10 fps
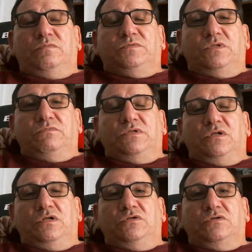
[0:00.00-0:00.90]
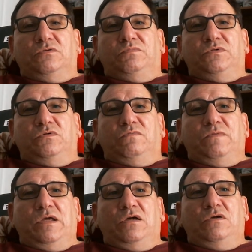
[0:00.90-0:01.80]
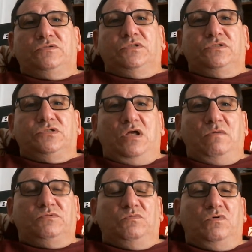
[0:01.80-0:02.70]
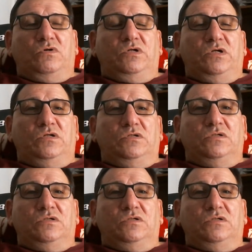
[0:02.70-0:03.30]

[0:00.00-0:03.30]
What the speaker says: something on your computer fails and stops working.